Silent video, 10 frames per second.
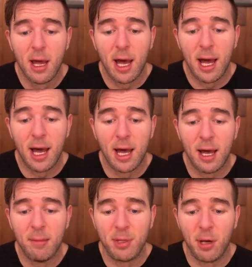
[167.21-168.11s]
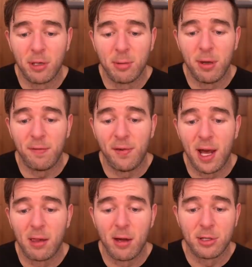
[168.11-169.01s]
The ultimate
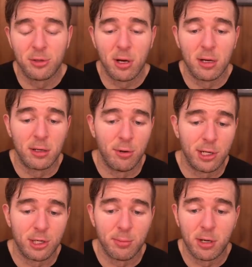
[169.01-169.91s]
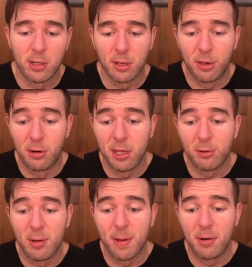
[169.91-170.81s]
fat loss drug, question mark,
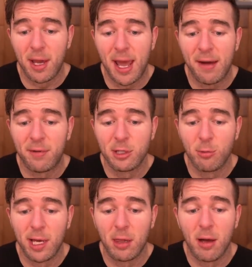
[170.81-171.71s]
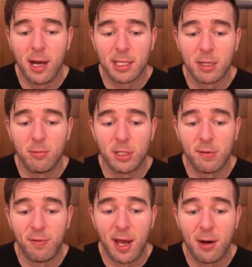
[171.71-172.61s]
33-pound average weight loss was
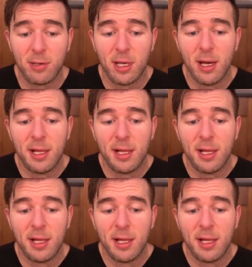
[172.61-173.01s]
found.